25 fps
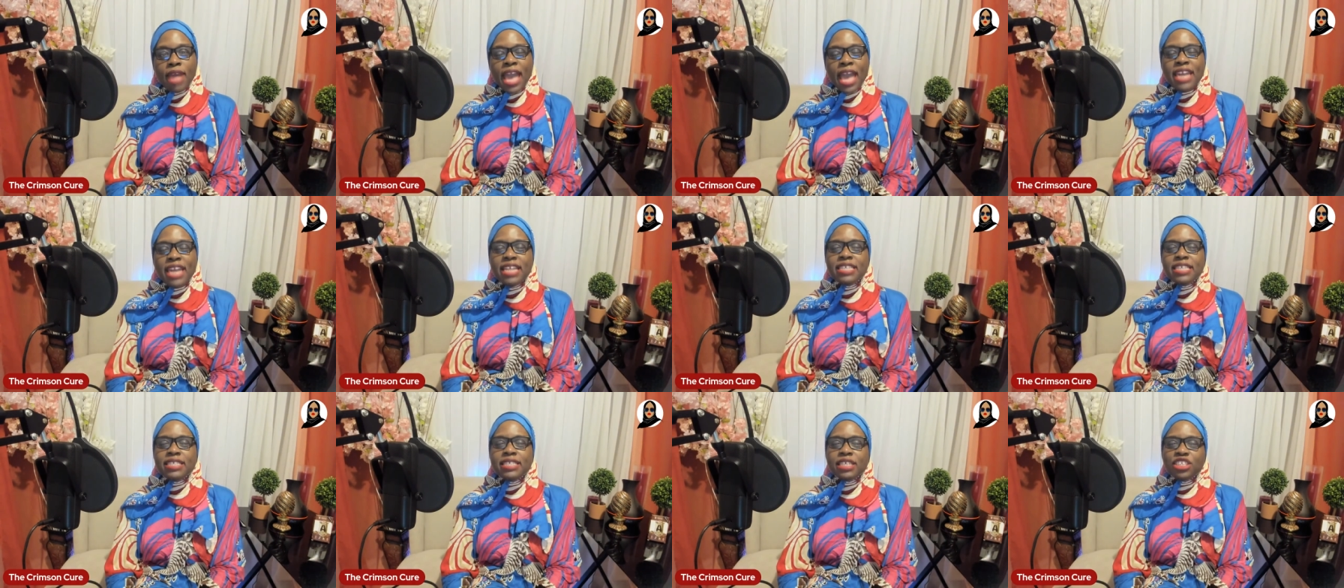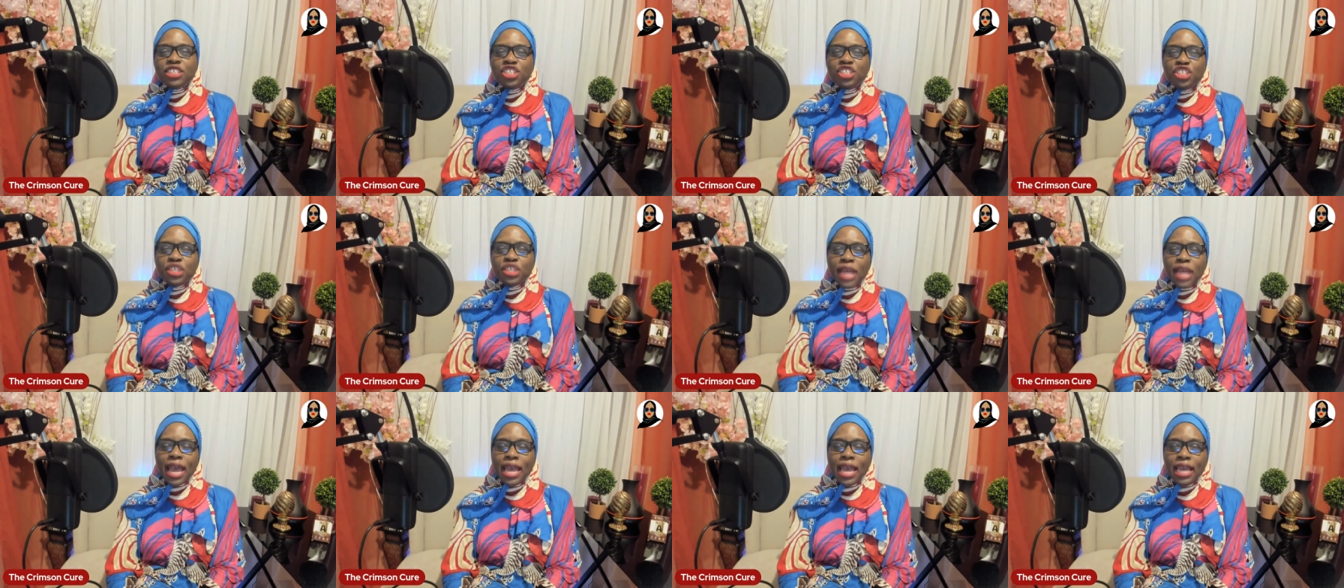And it's a
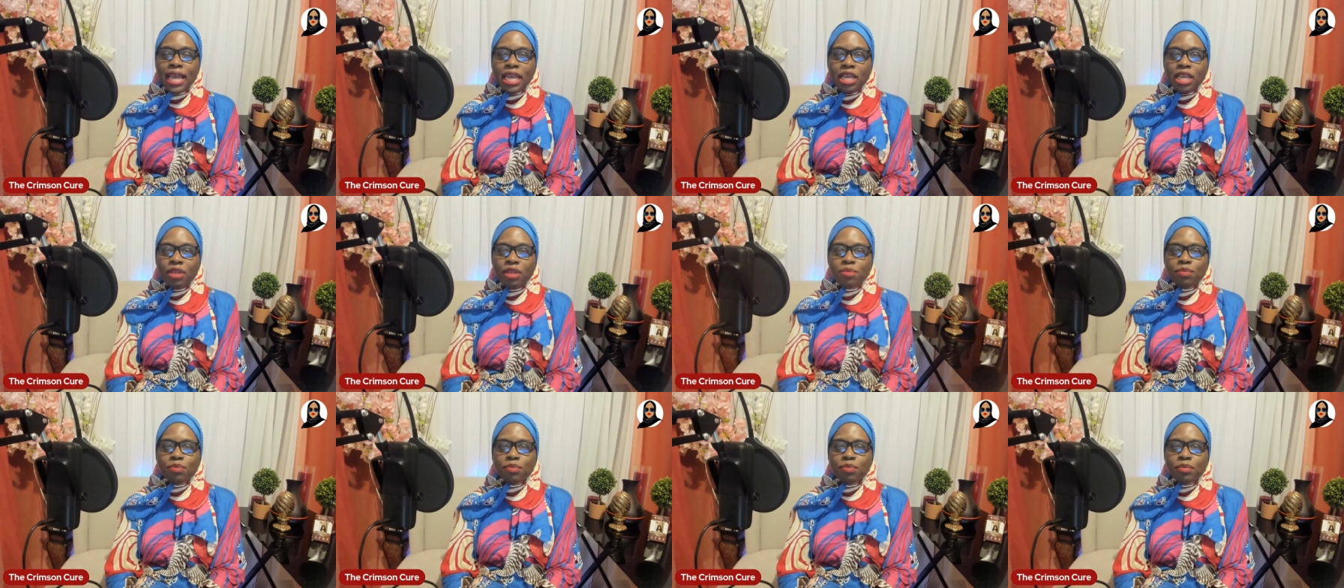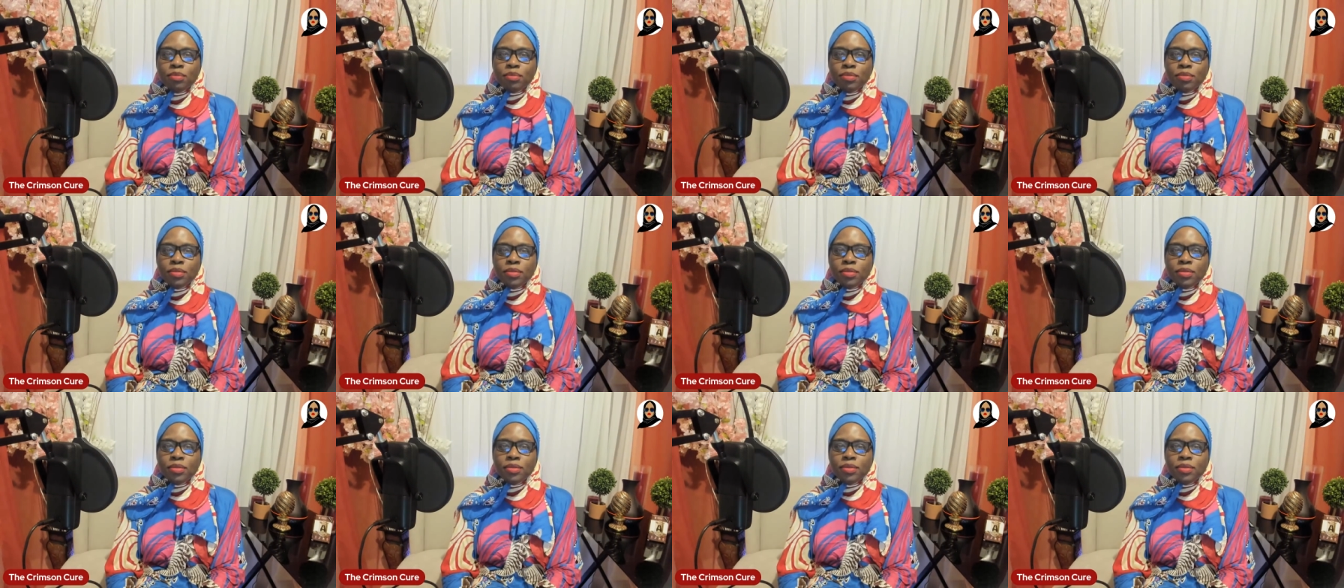shame
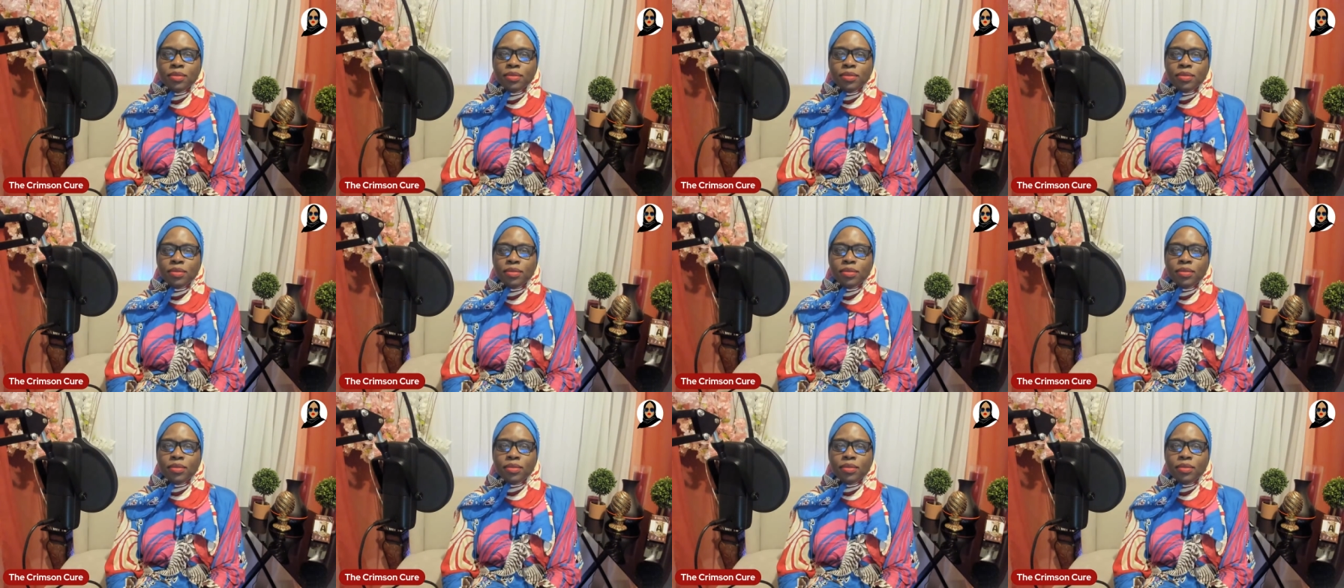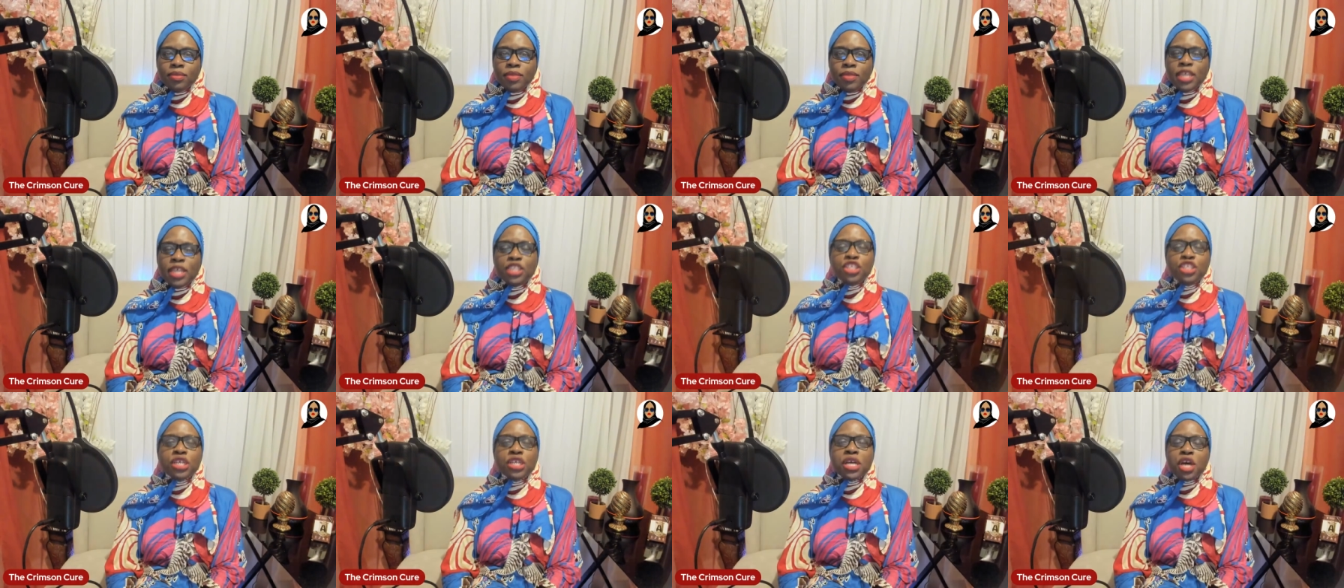
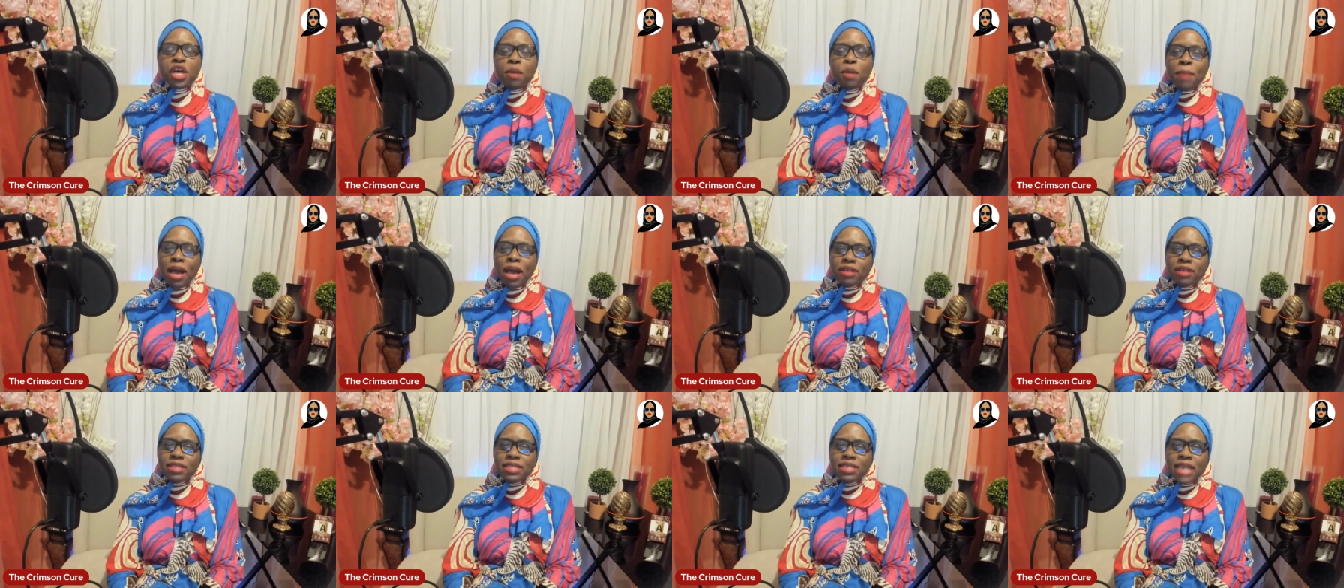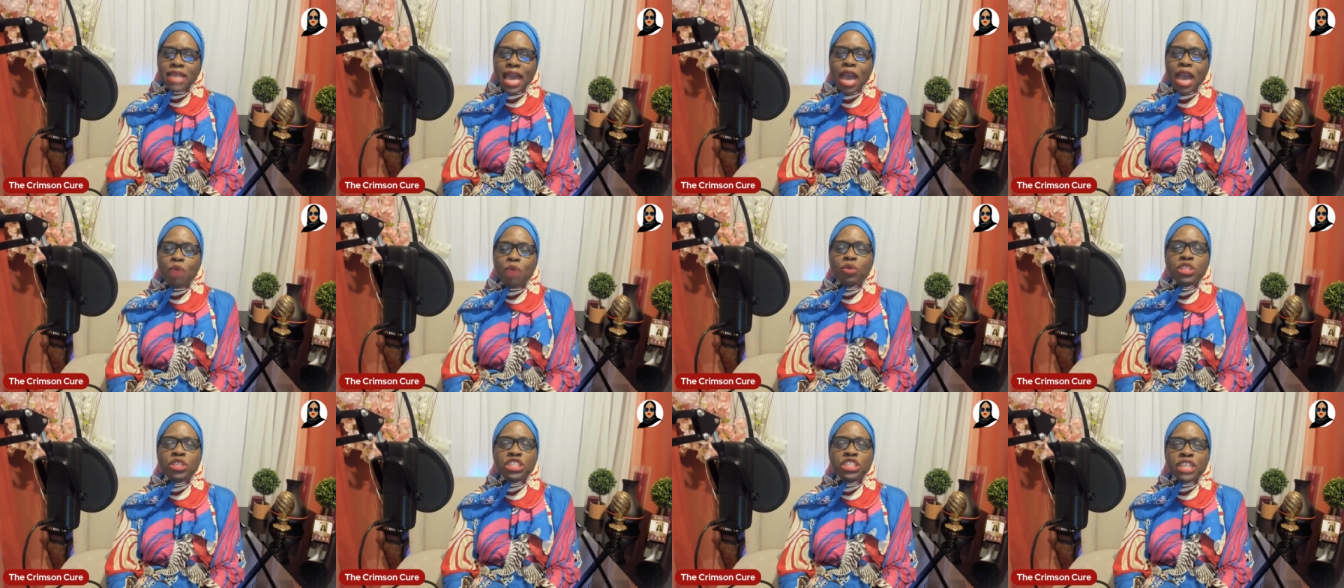that you come
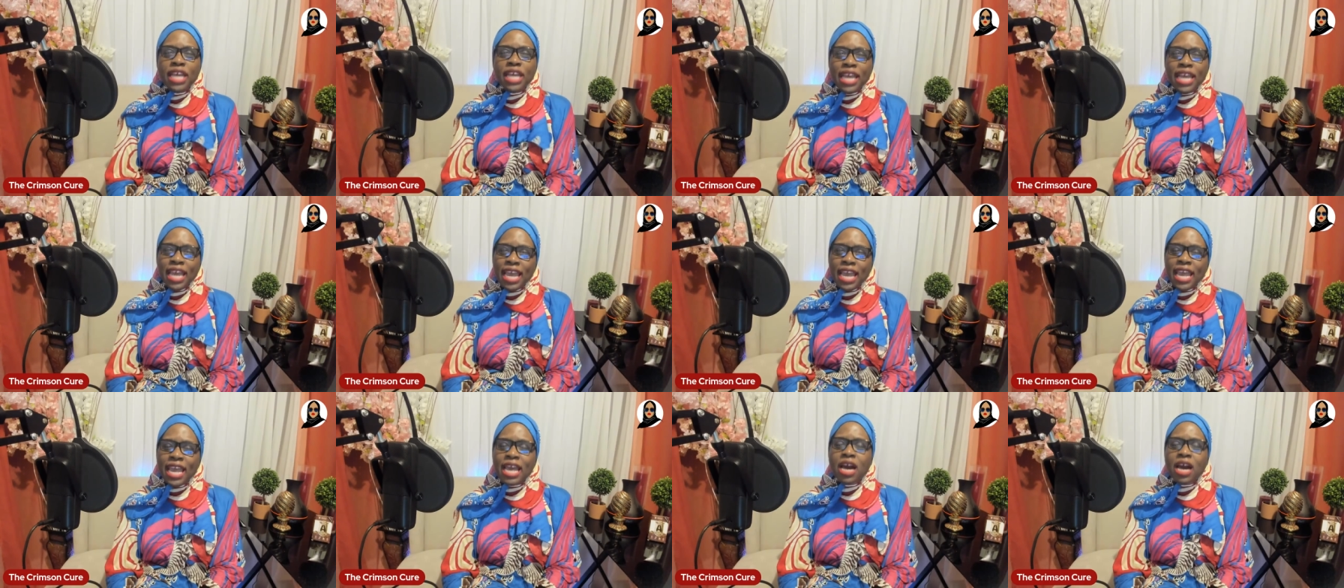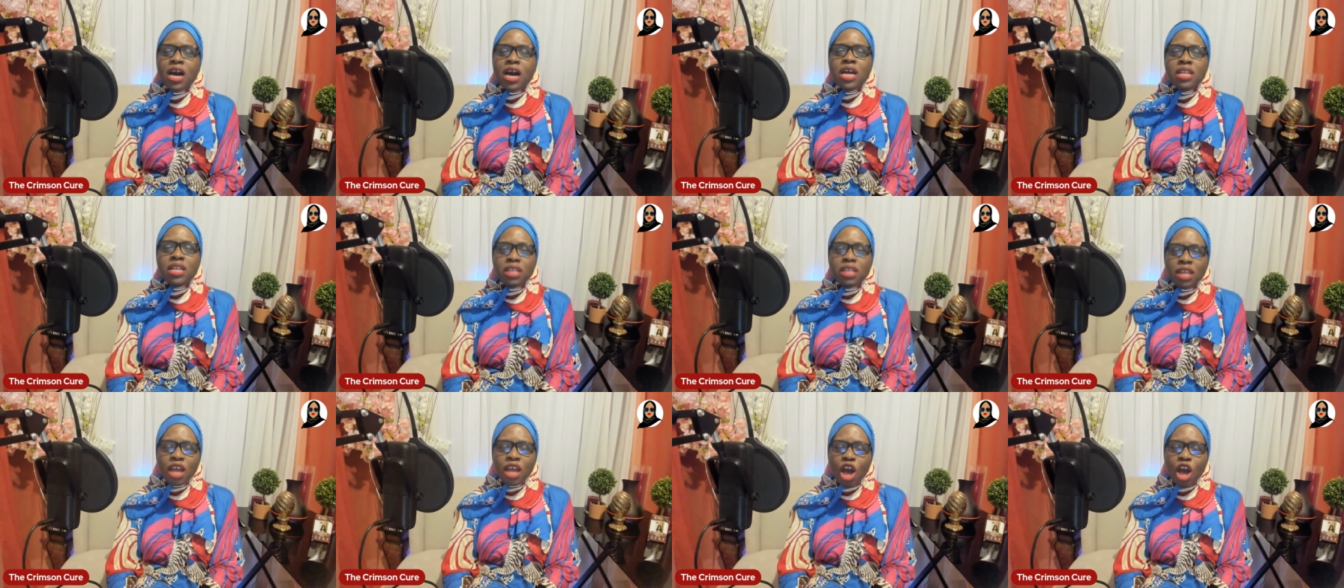outside with your head
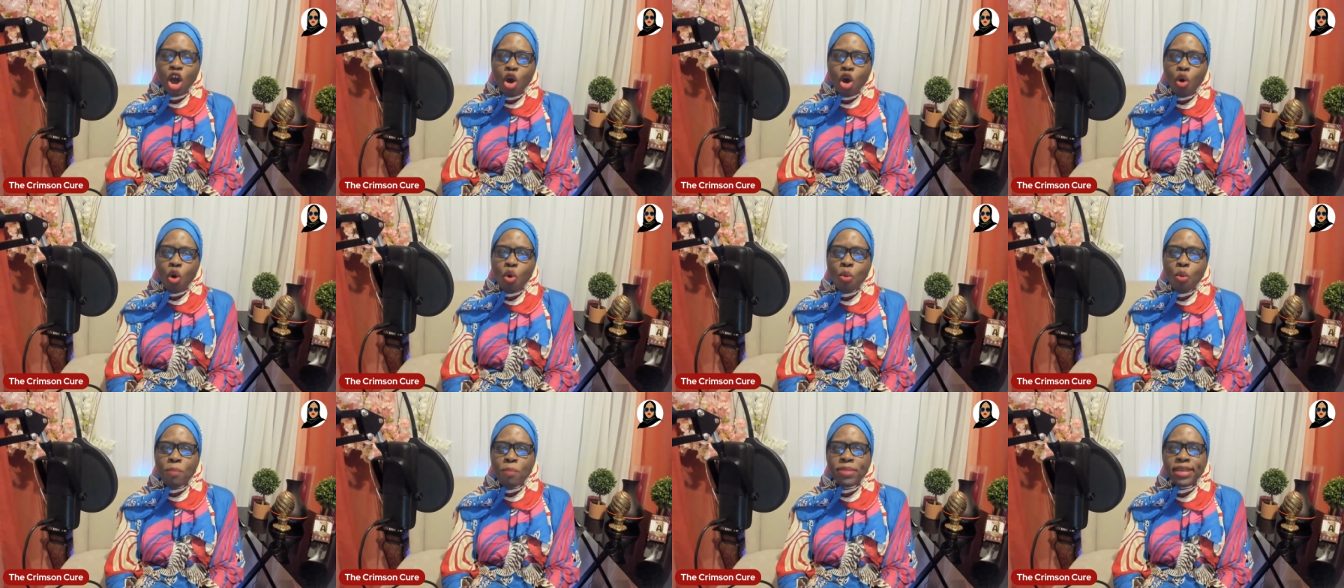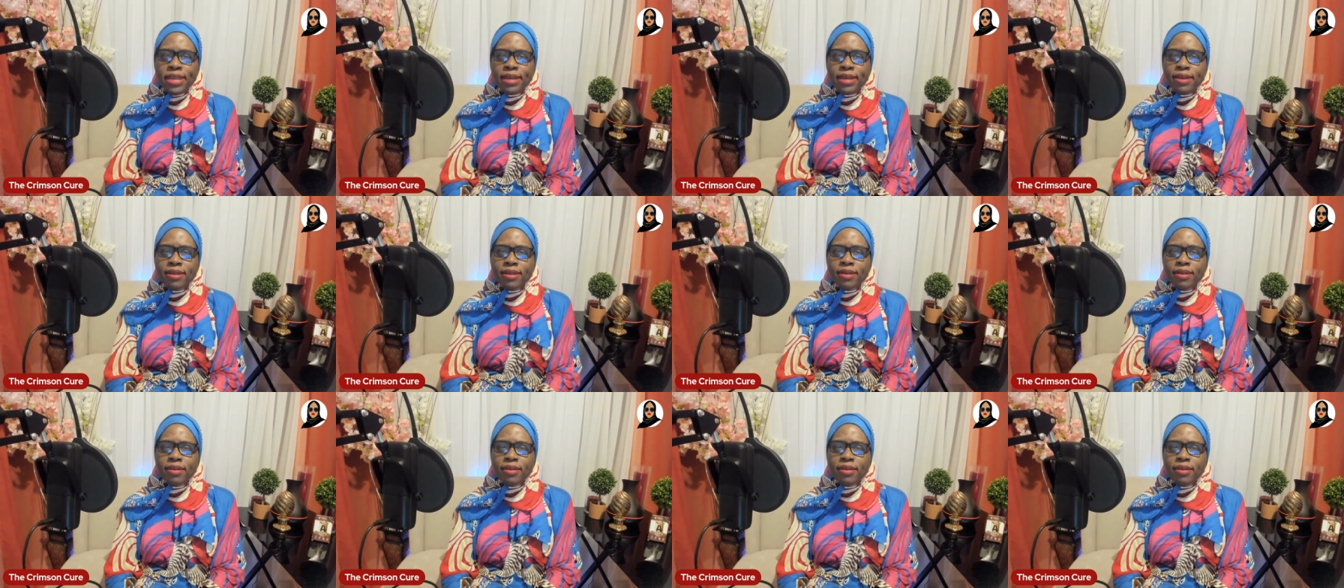uncombed.